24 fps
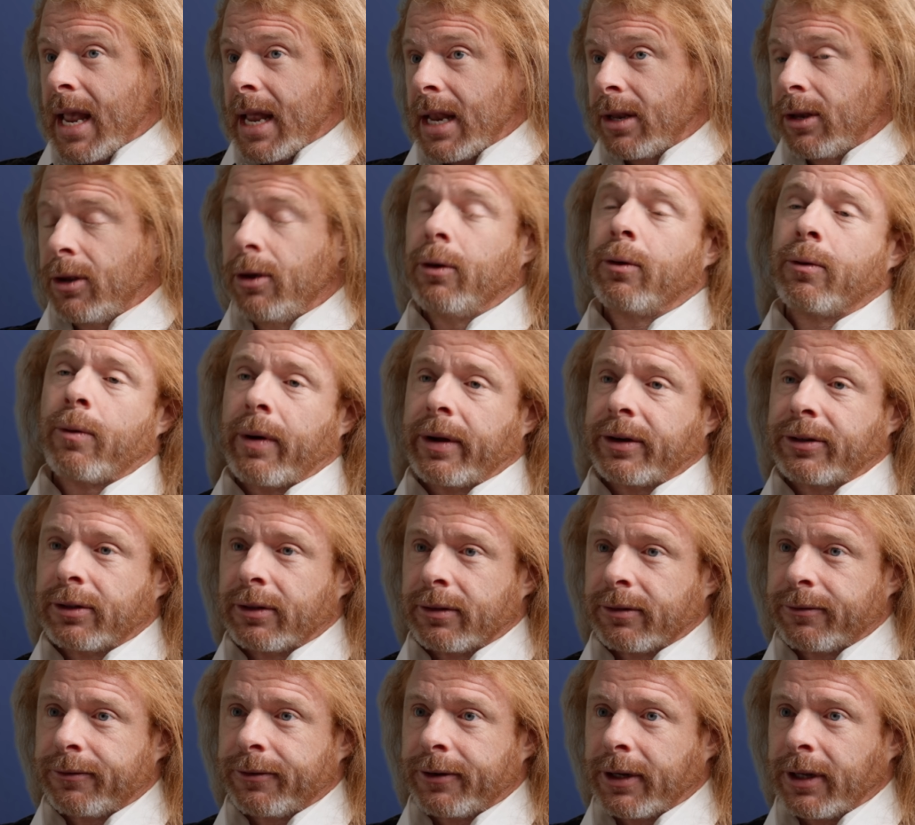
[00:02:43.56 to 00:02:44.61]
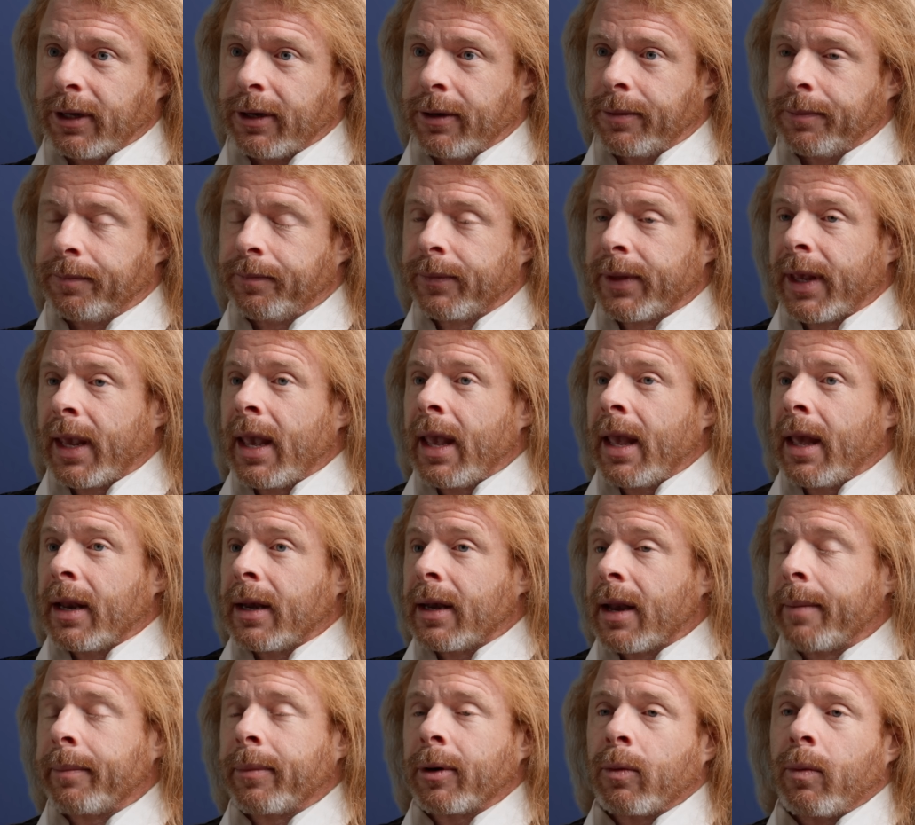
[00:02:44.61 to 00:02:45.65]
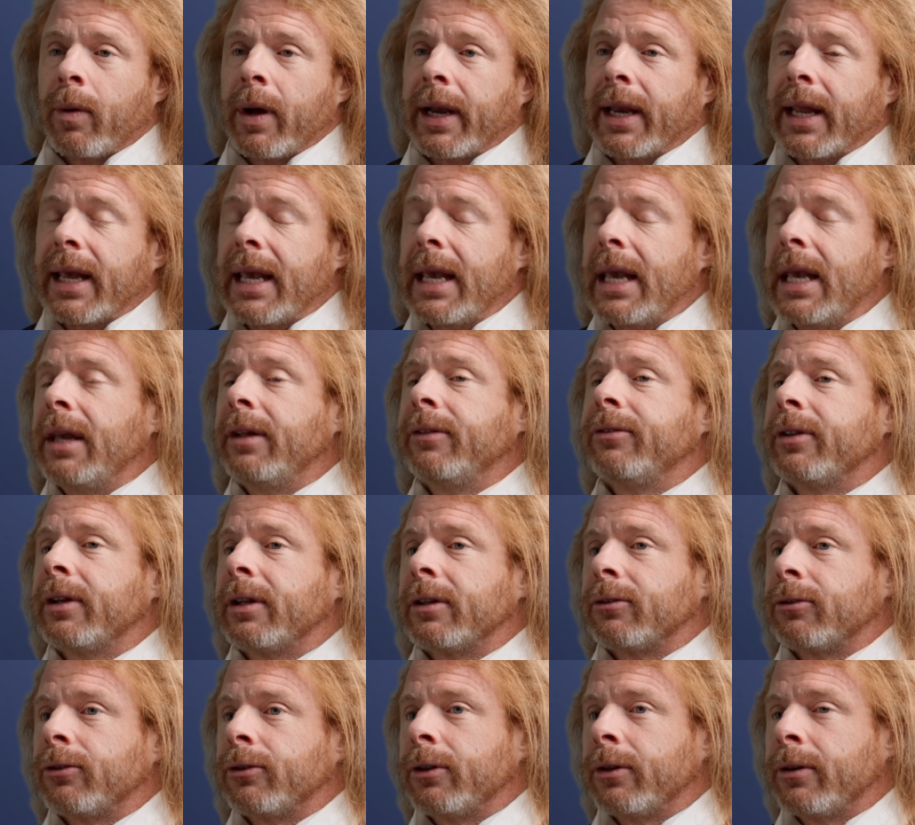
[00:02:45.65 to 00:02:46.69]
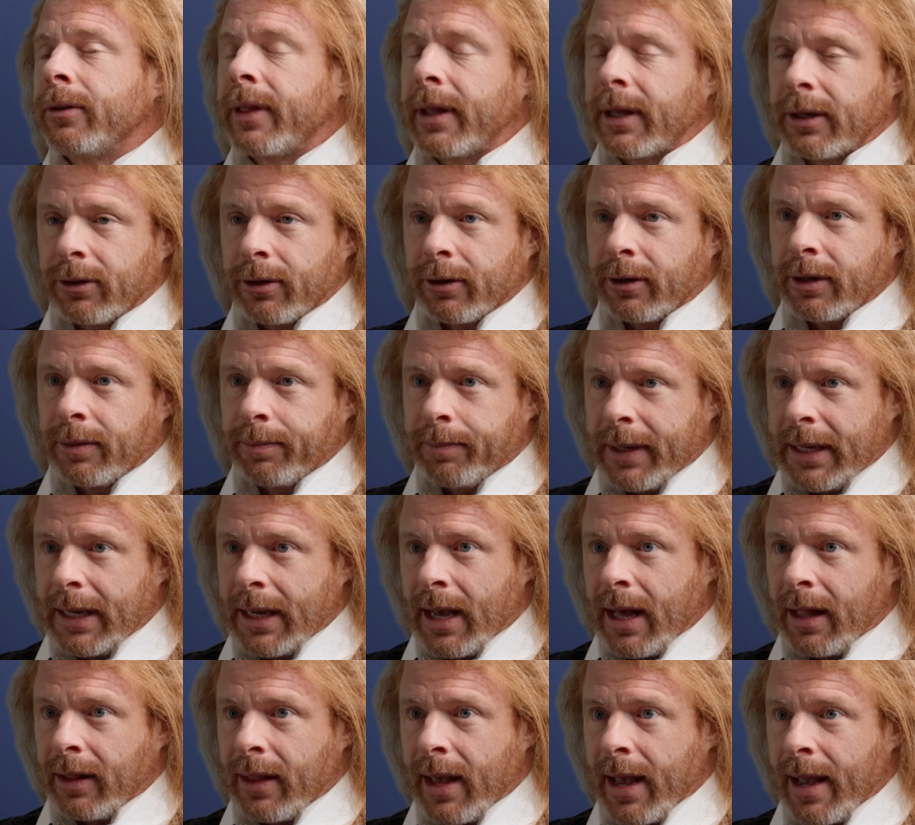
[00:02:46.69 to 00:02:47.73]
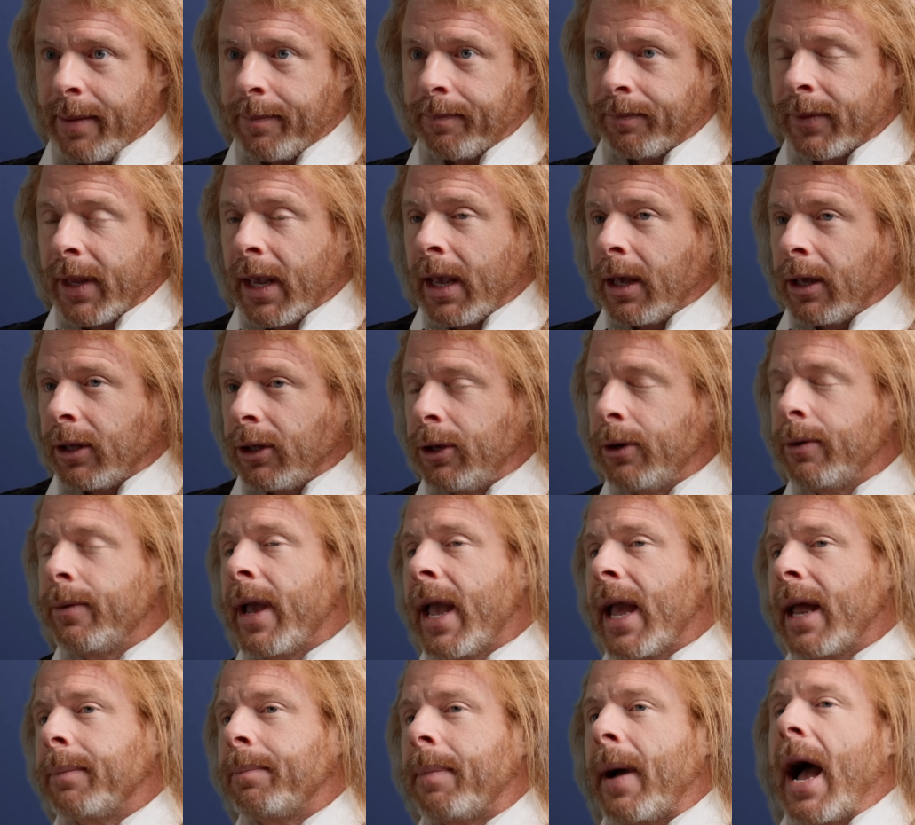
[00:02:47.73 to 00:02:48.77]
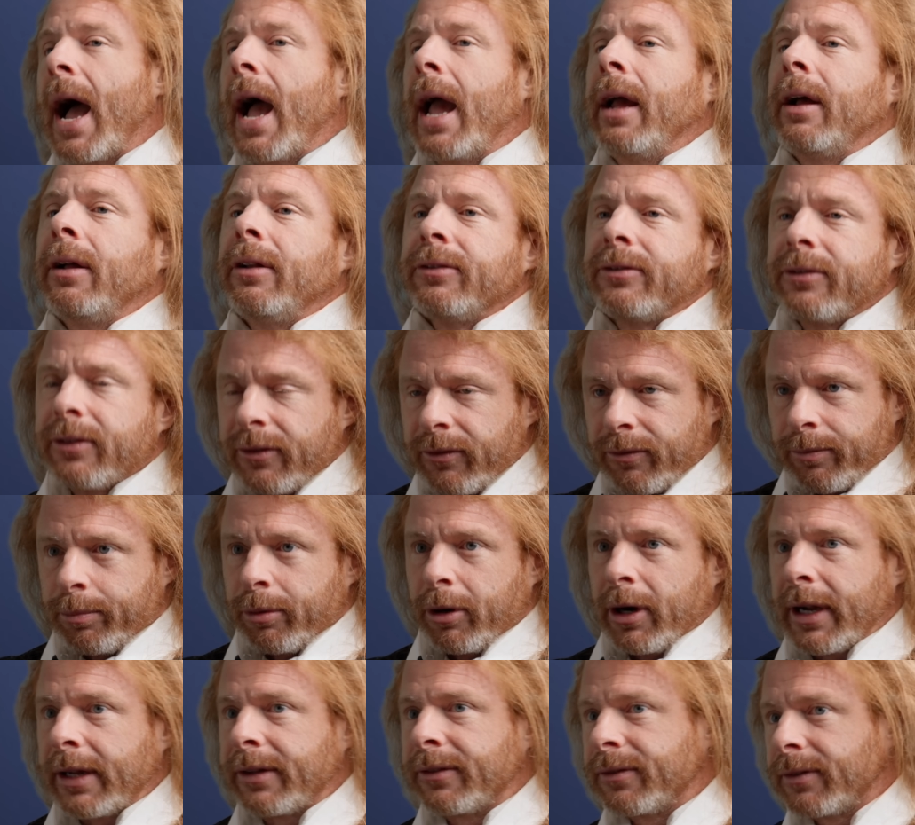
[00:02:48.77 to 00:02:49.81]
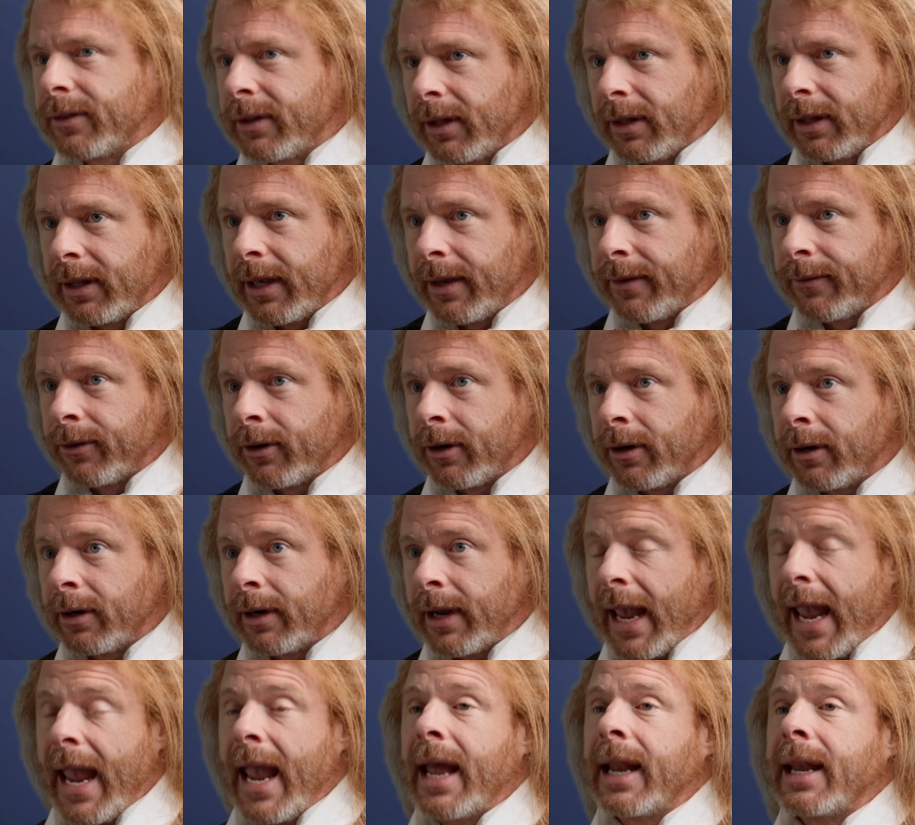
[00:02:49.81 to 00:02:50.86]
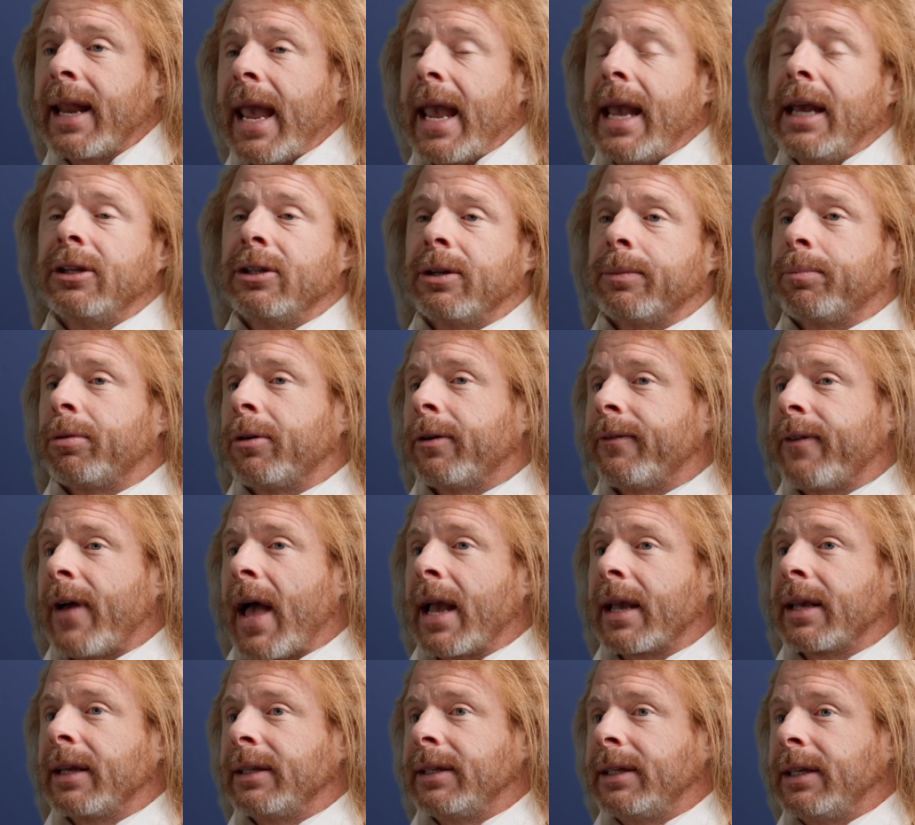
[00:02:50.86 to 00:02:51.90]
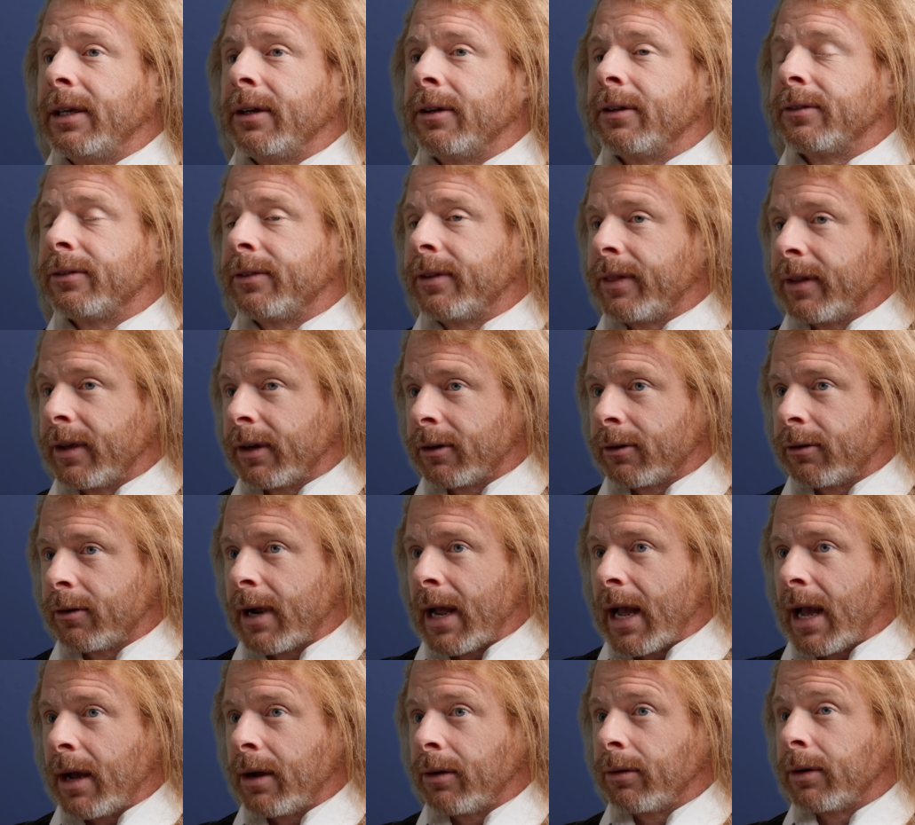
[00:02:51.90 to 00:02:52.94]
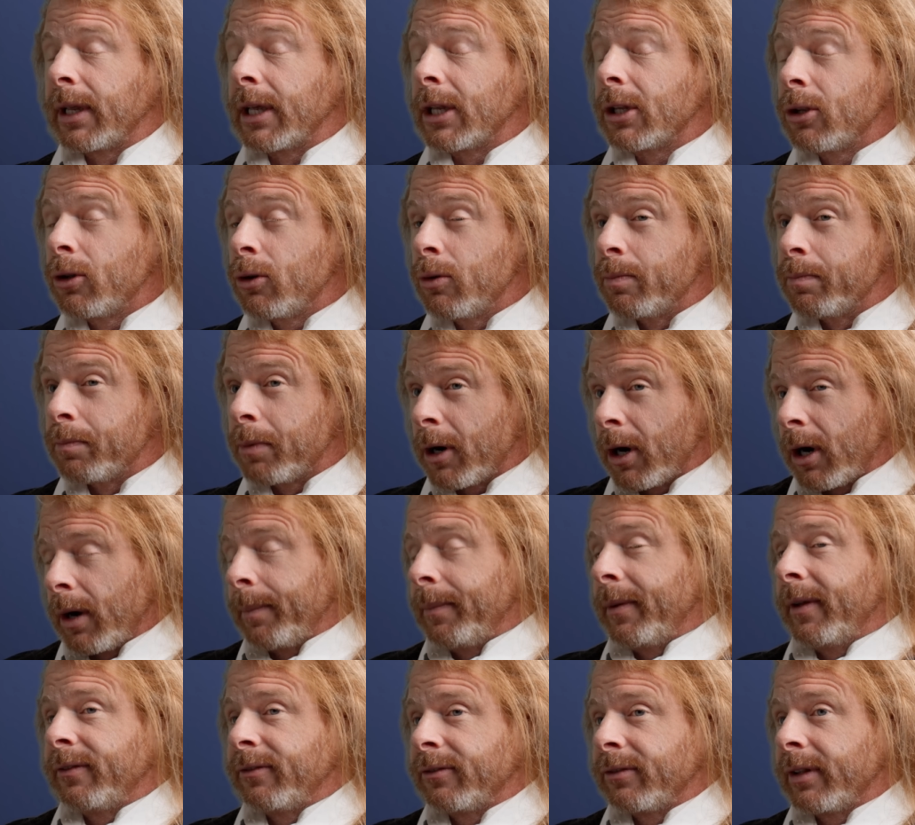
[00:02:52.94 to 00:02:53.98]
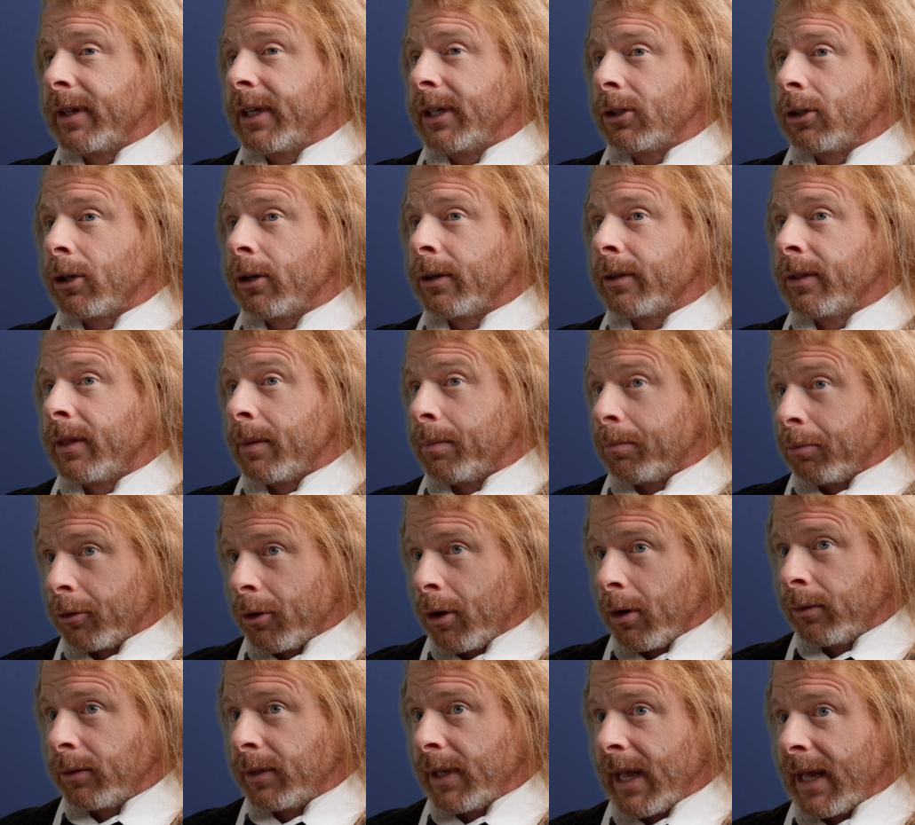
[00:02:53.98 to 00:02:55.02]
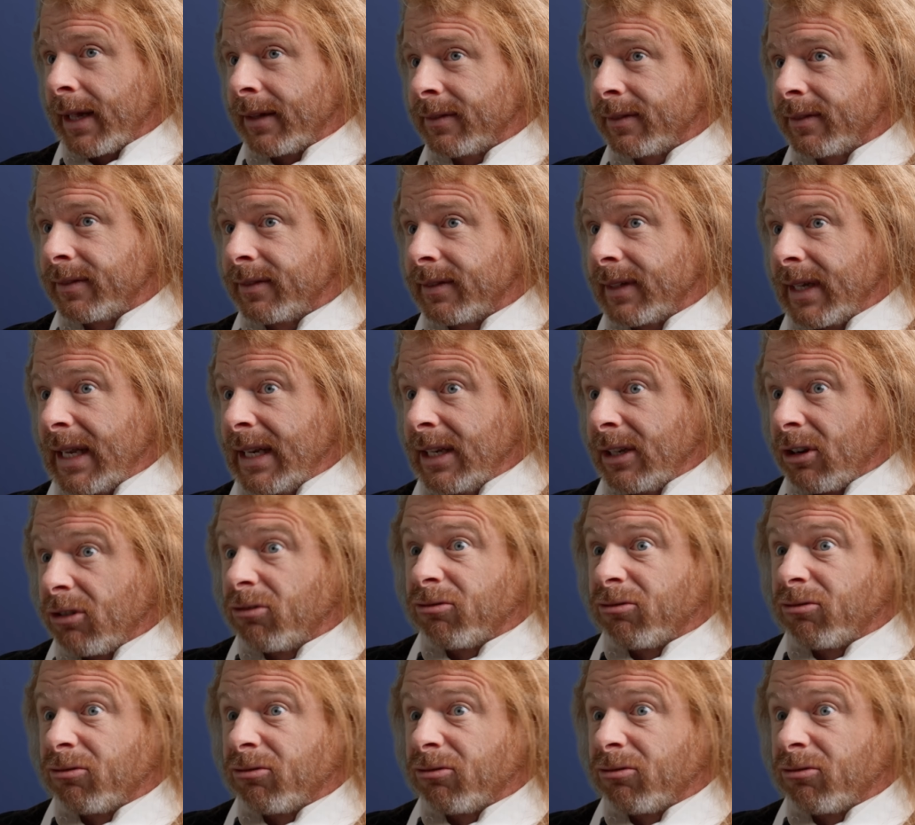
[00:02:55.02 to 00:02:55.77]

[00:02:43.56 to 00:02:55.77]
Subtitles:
2 questions for you. Number 1, is it true that during BLM, you had piles of bricks delivered and agent provocateurs in the crowd to purposely turn the protests into